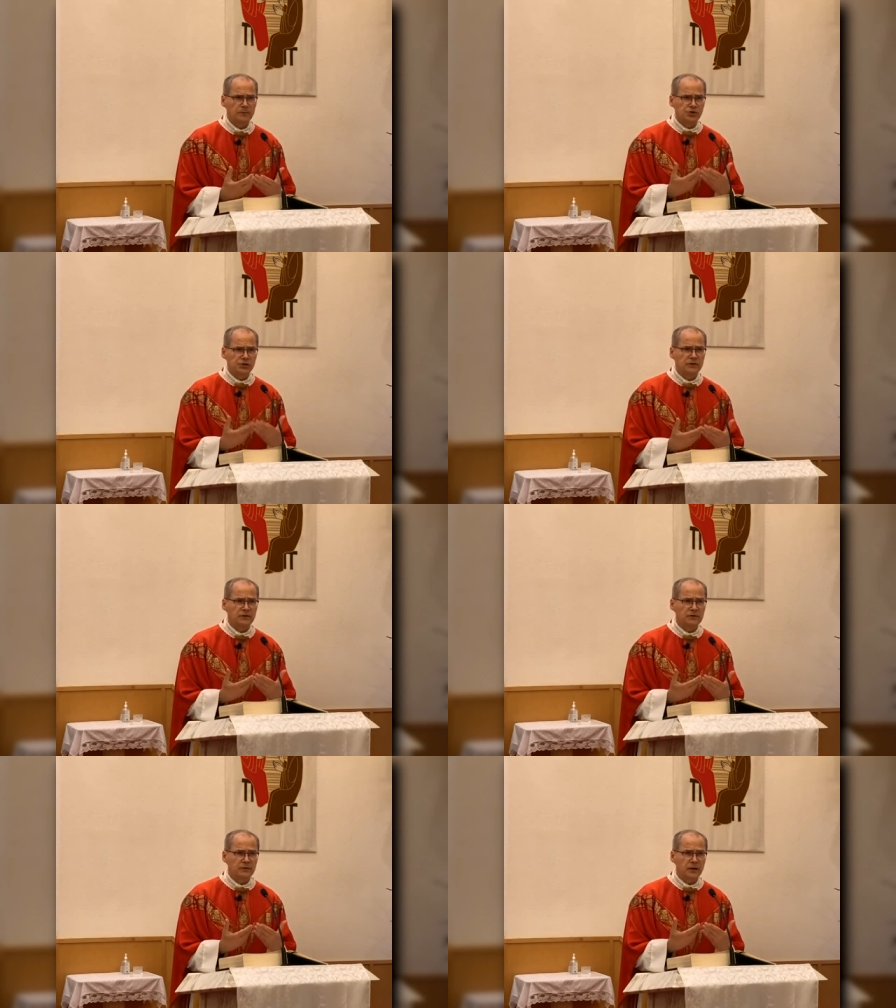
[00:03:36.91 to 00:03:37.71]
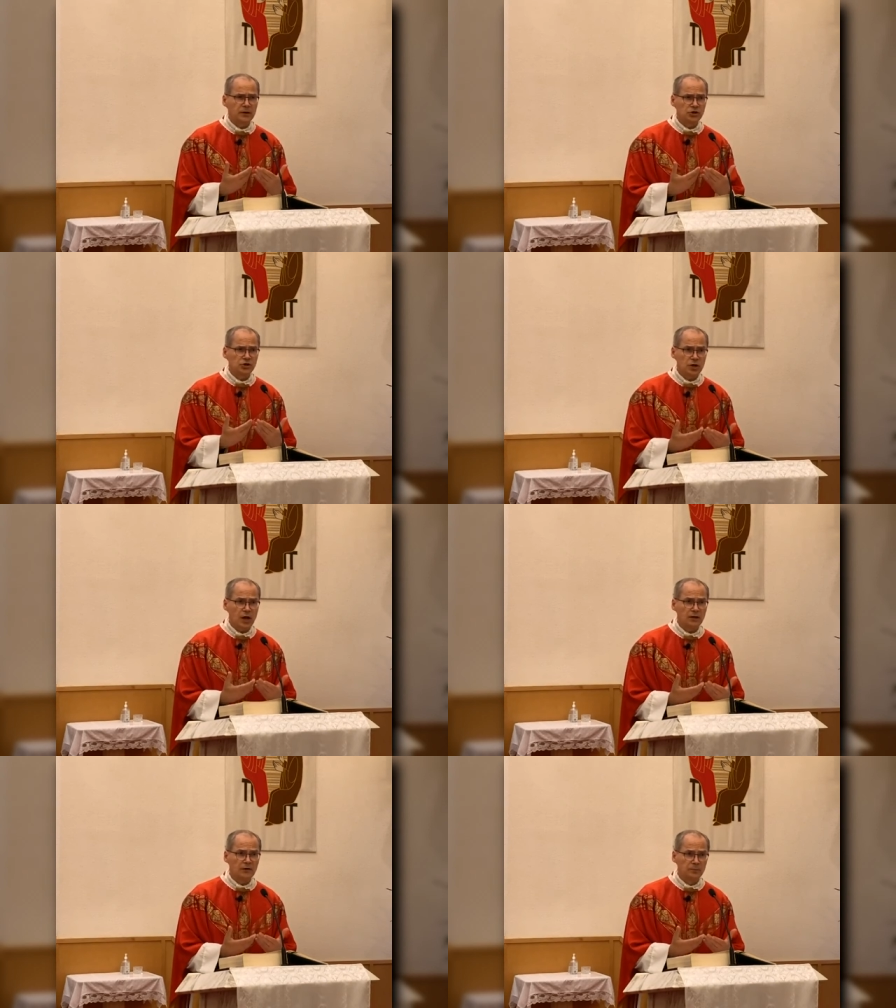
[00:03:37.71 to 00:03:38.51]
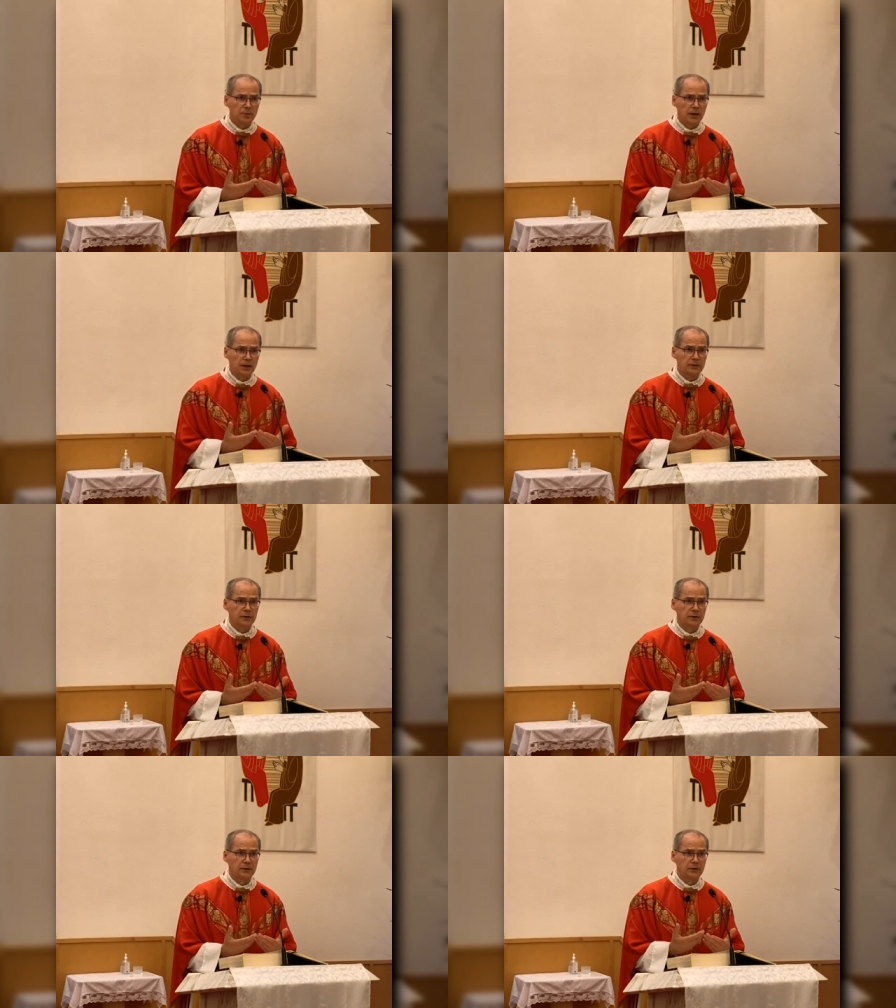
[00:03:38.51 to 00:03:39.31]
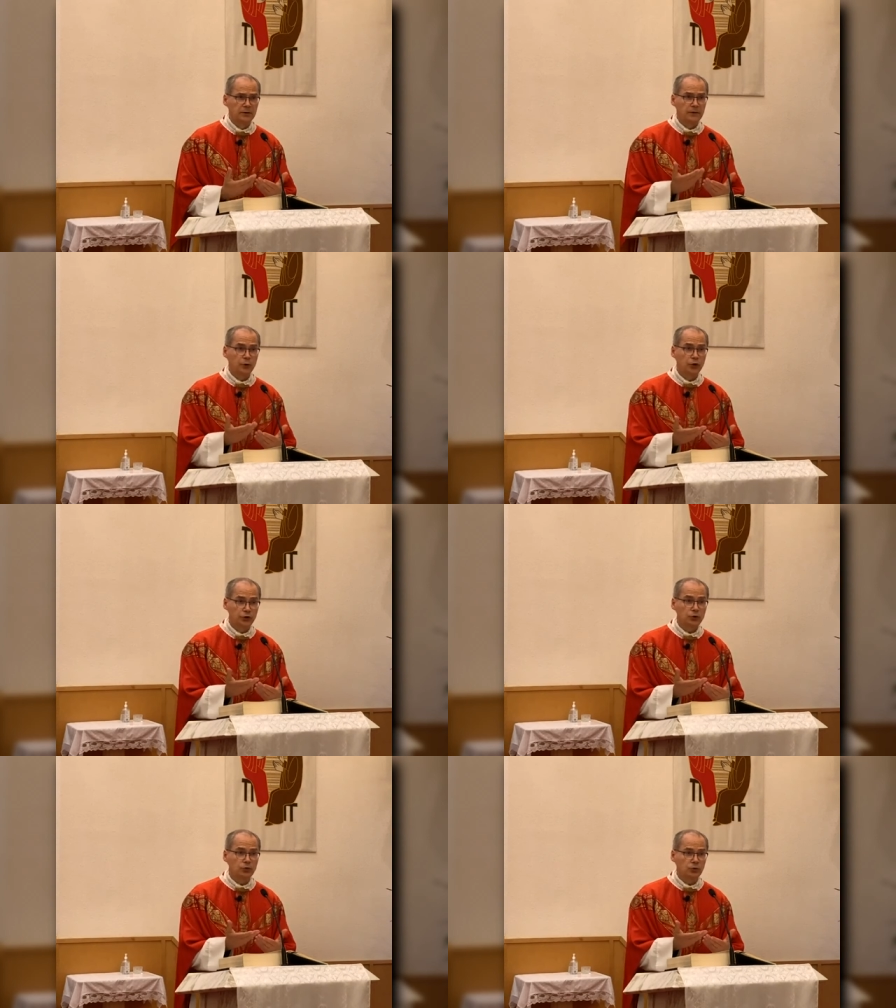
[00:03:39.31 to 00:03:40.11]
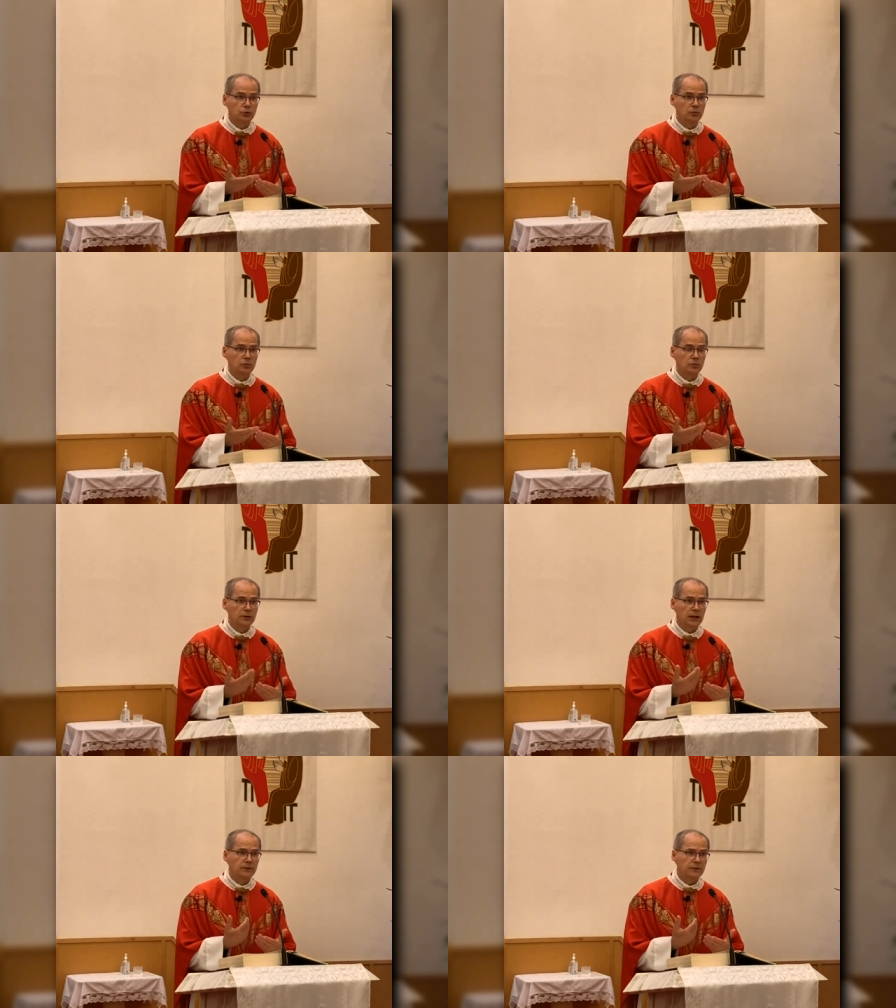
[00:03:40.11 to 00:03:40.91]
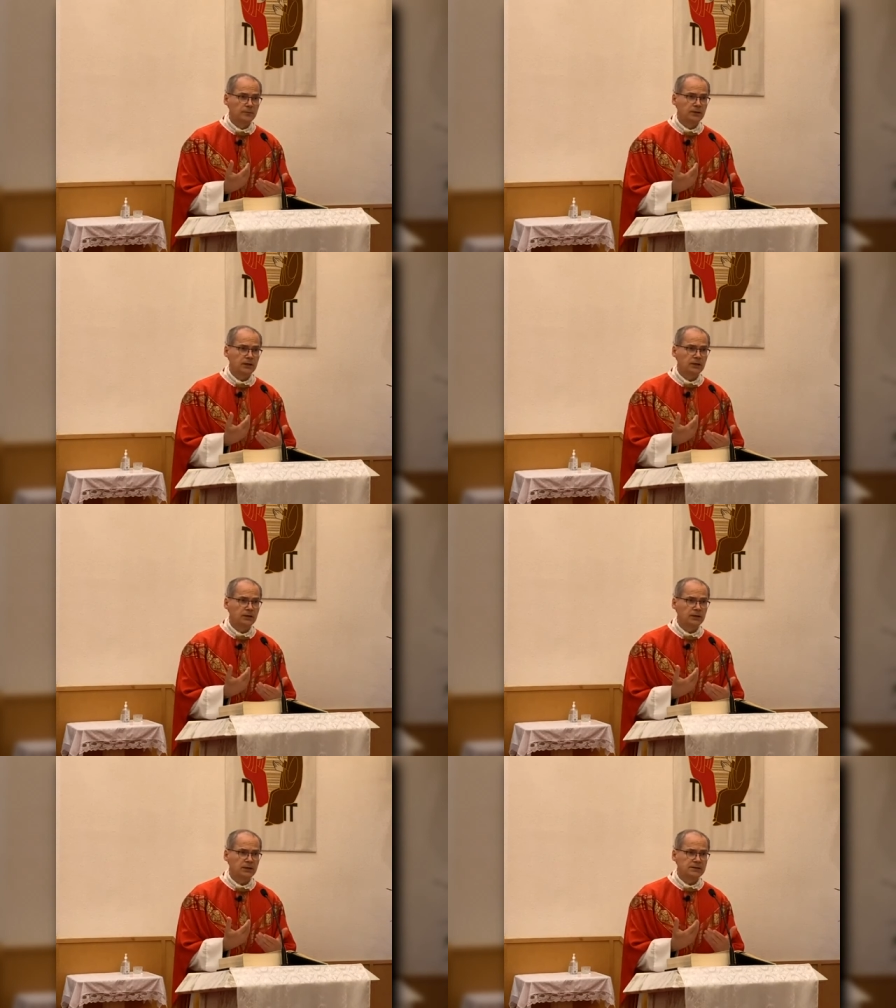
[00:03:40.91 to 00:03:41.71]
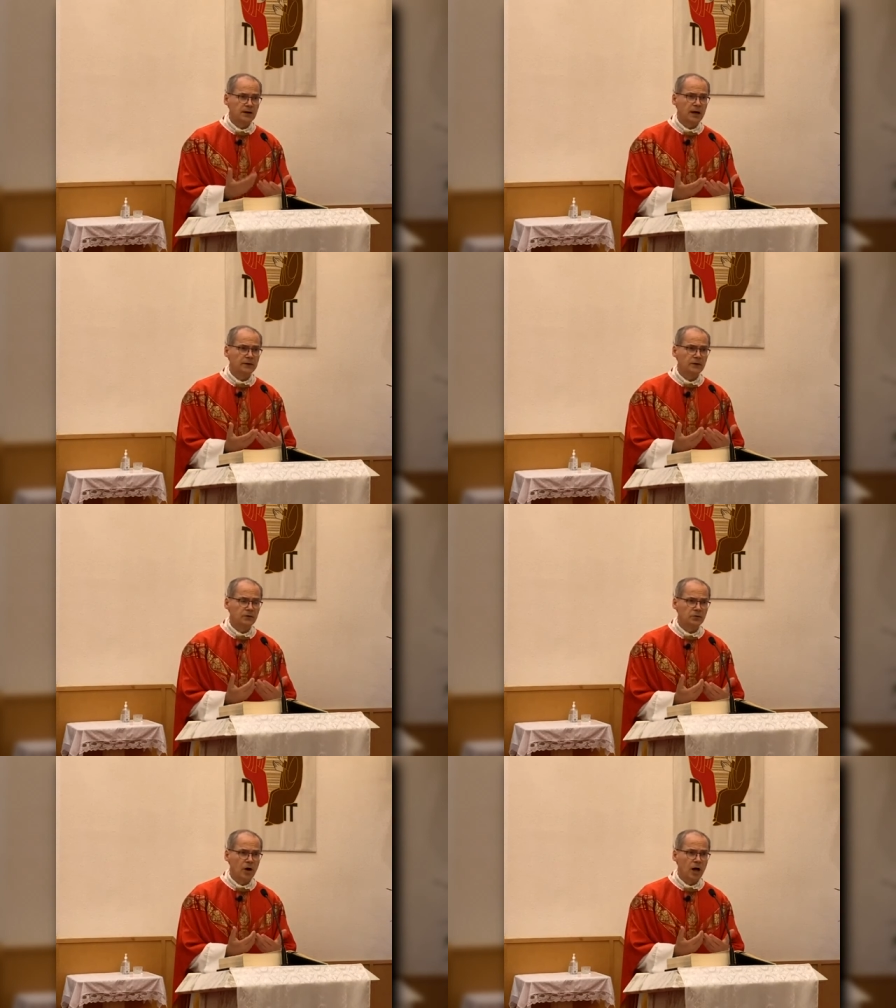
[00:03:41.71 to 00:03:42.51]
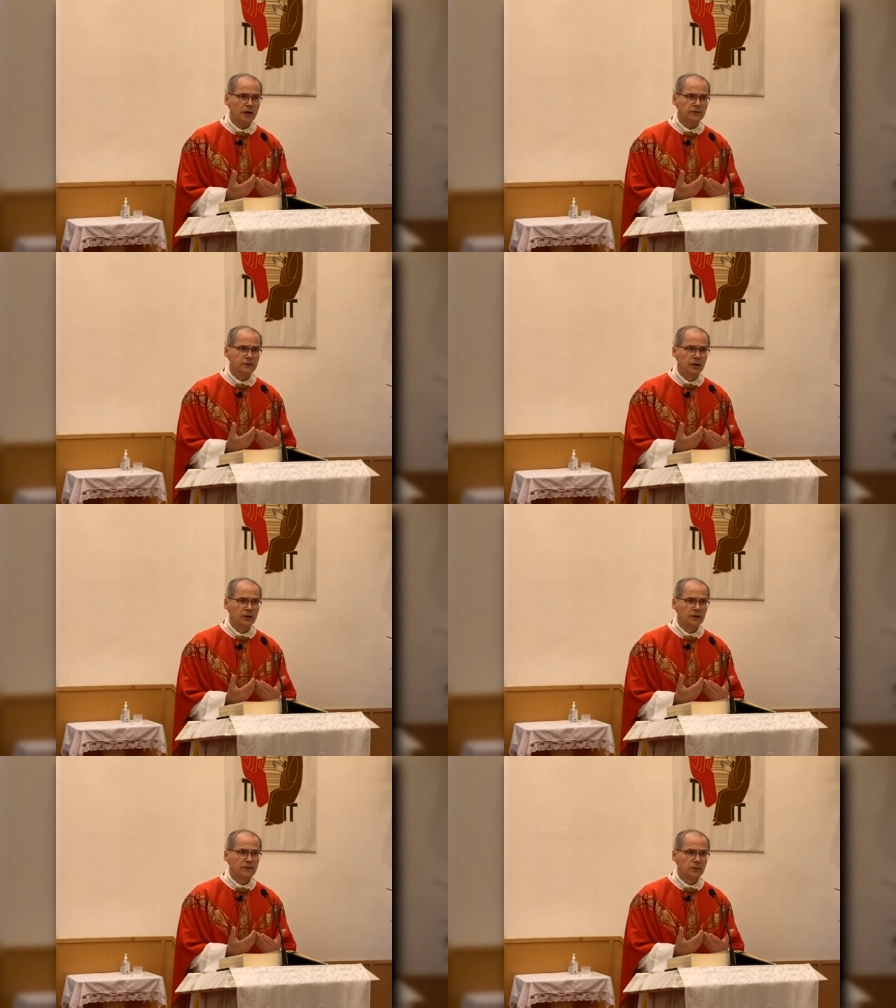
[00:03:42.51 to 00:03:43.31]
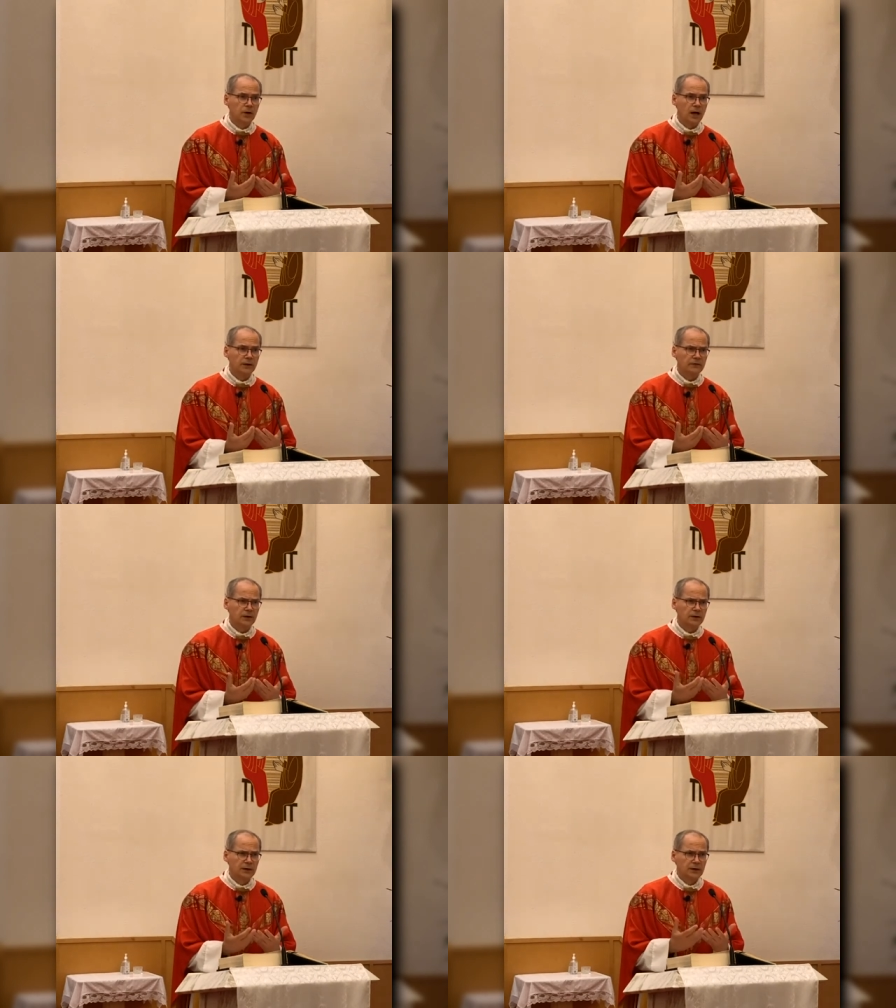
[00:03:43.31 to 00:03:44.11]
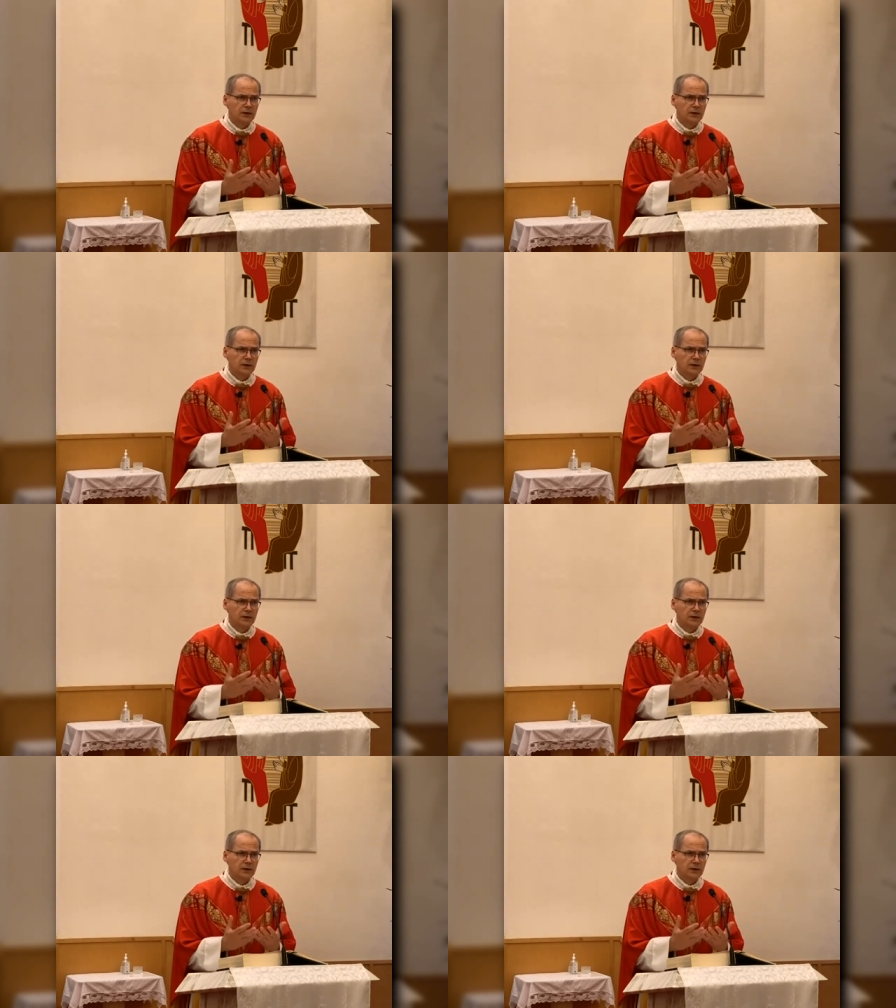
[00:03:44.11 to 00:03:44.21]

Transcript: Jesus shed his blood for you and for me. He died on the cross for us. And